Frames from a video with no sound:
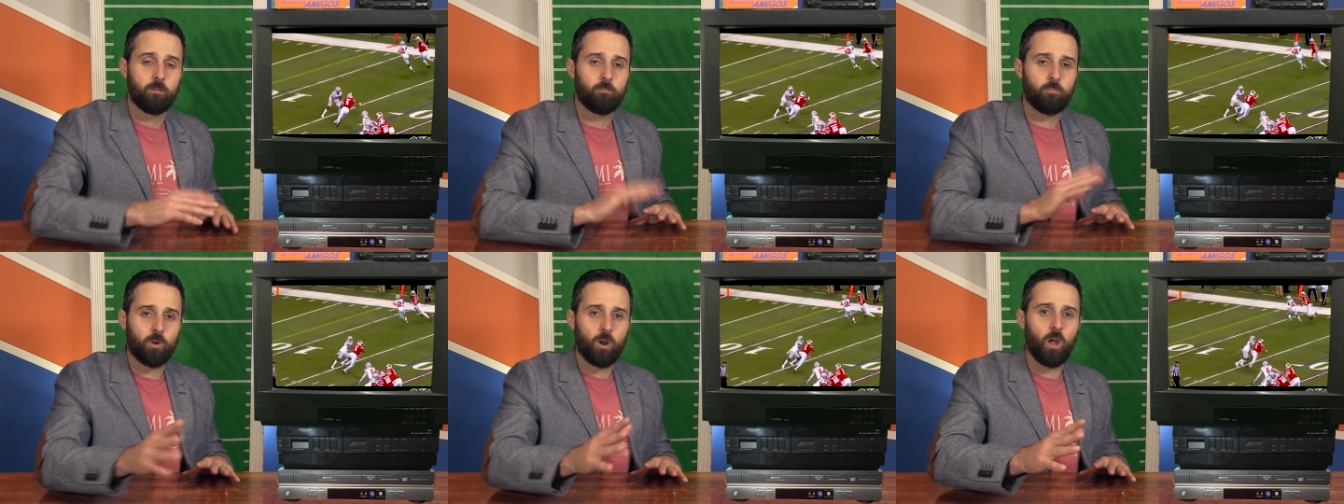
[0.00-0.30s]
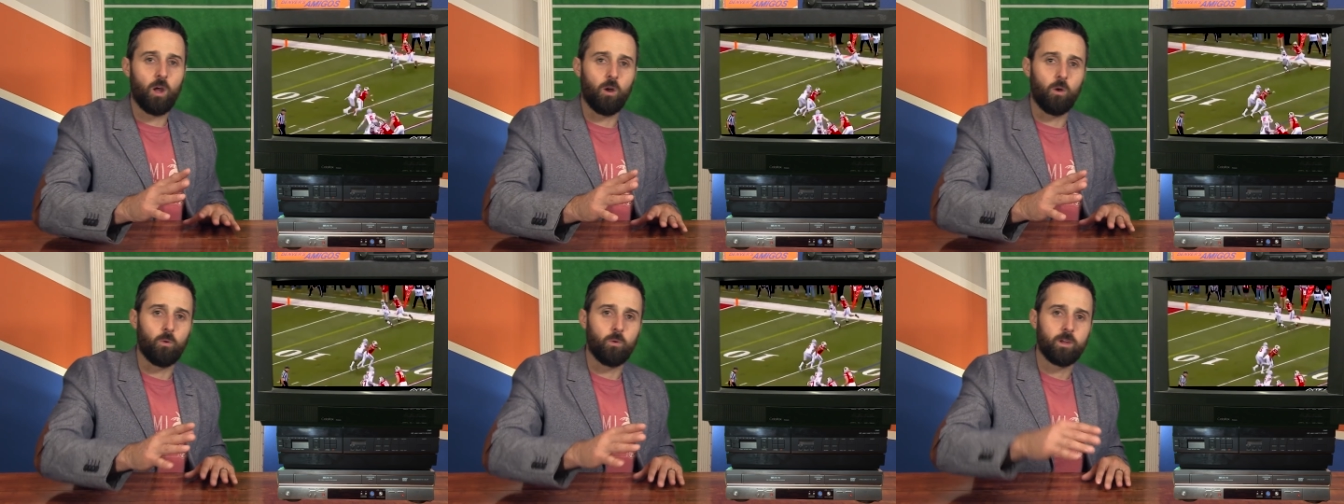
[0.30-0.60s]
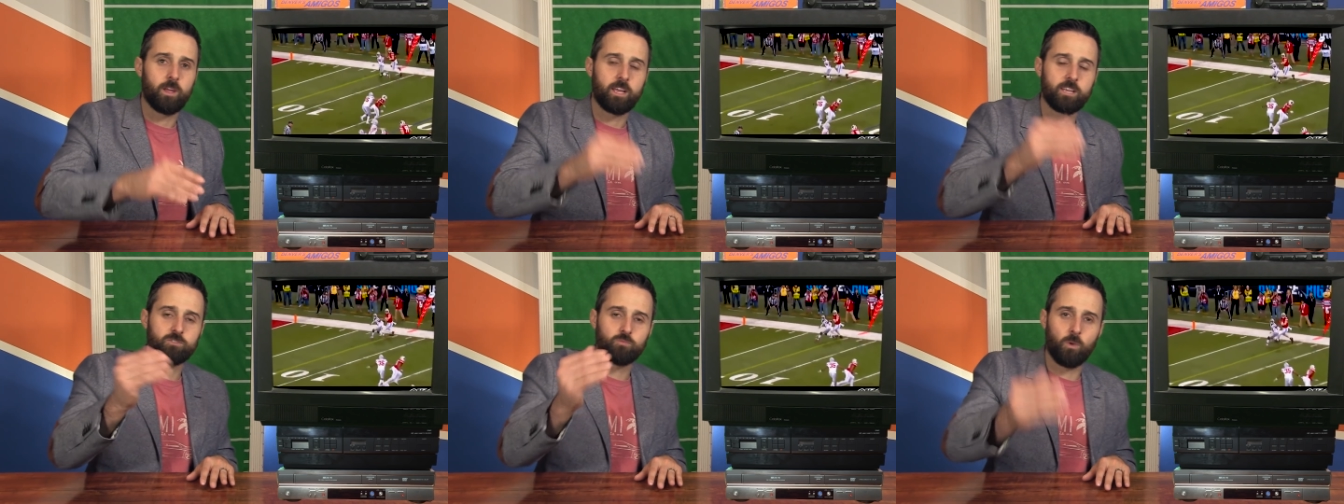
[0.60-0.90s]
Pro:
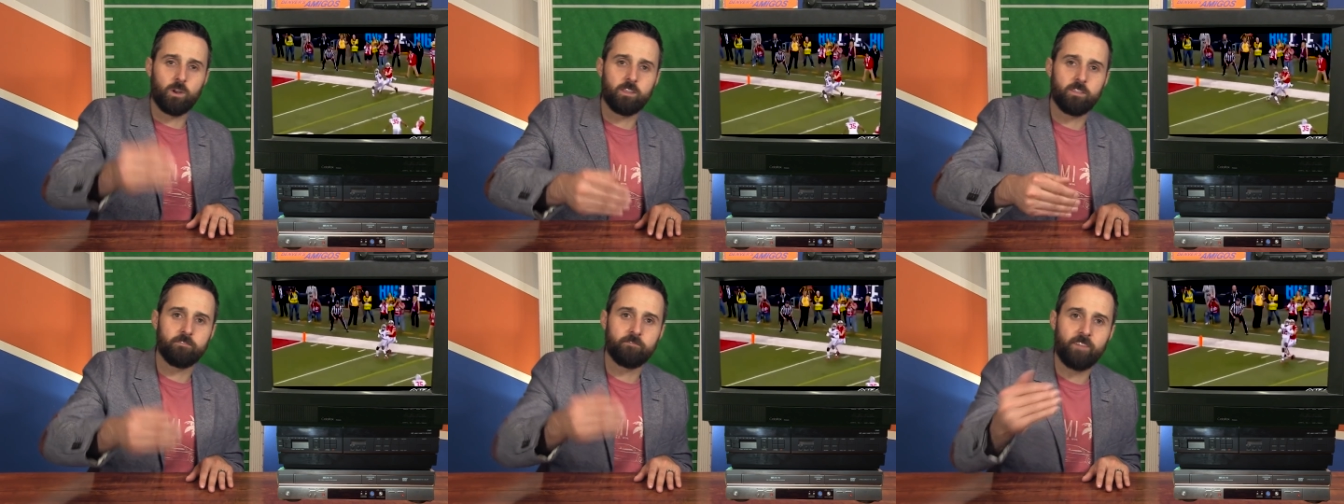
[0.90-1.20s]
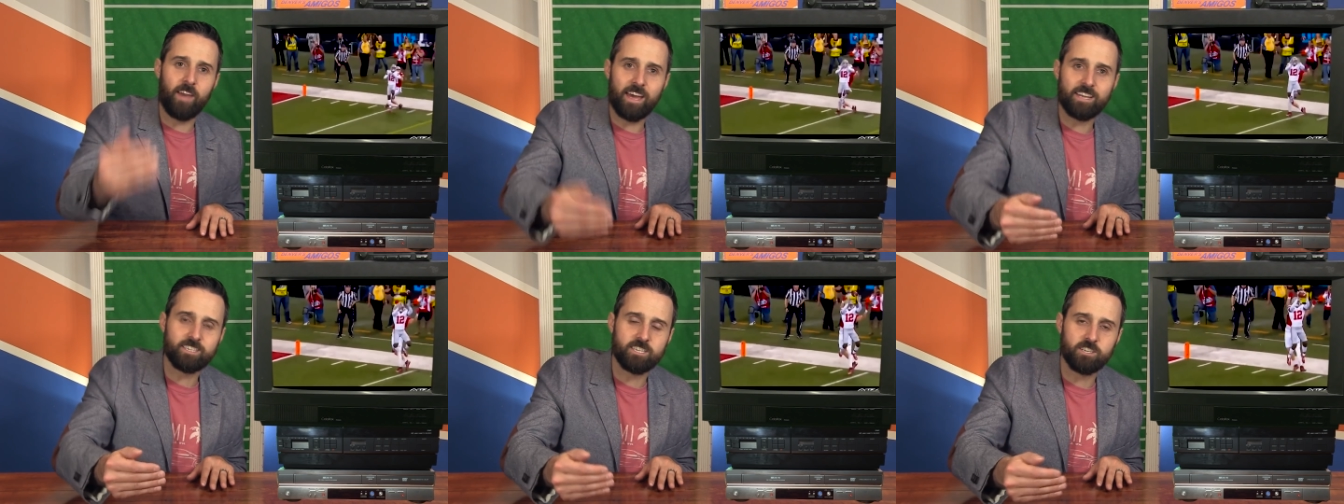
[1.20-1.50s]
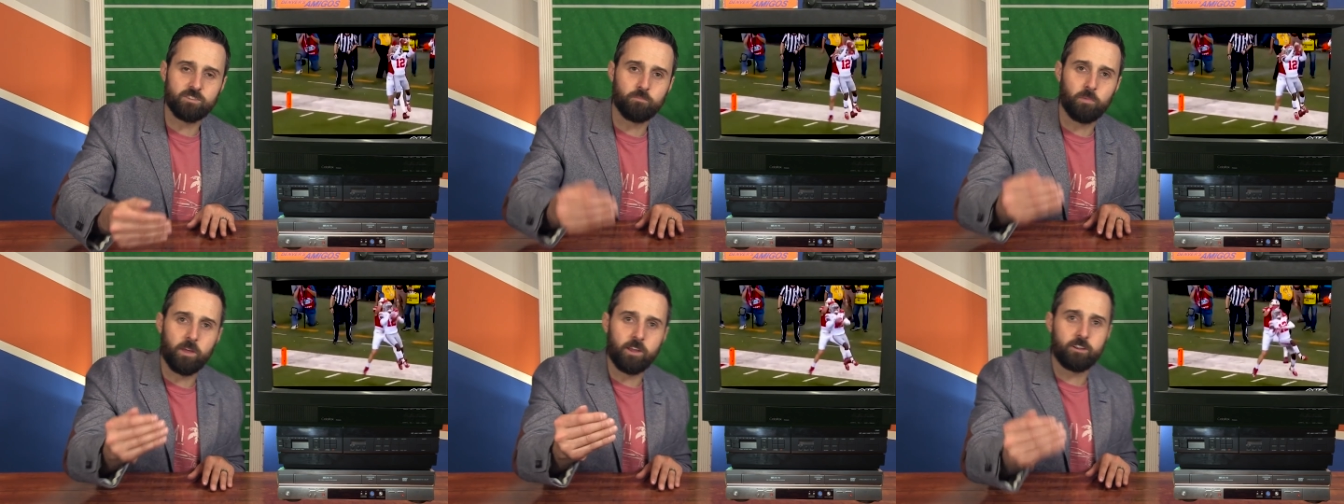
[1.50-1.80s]
he's one of the
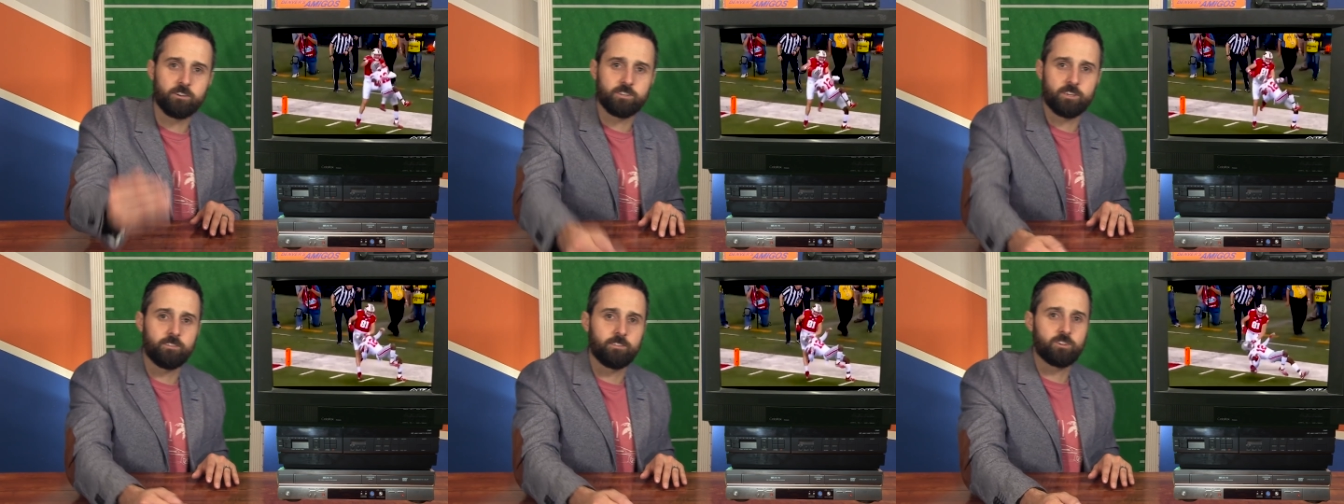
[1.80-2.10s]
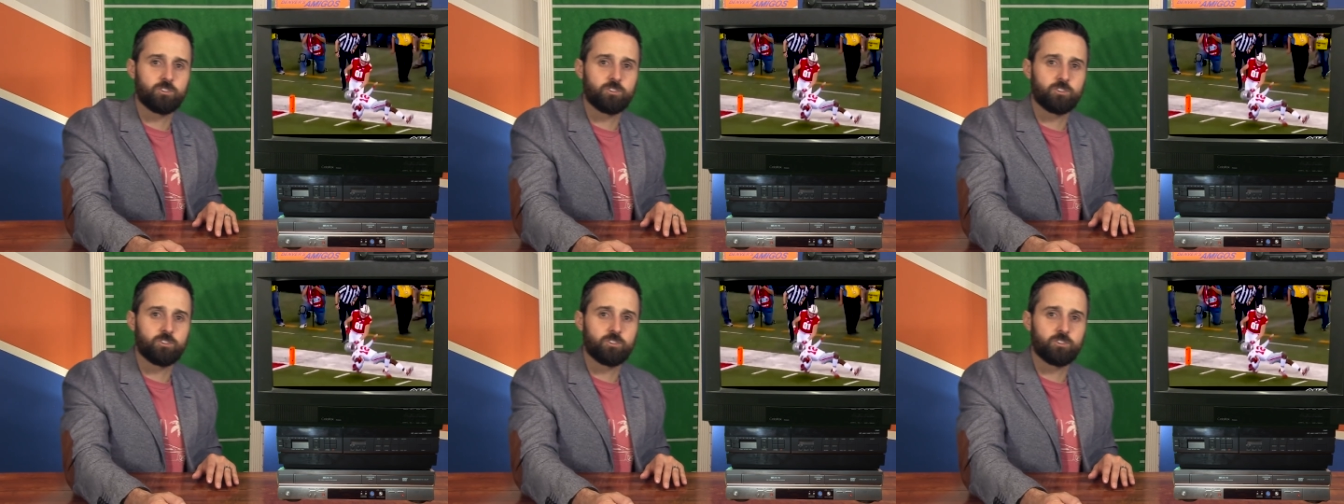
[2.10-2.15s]
fastest players in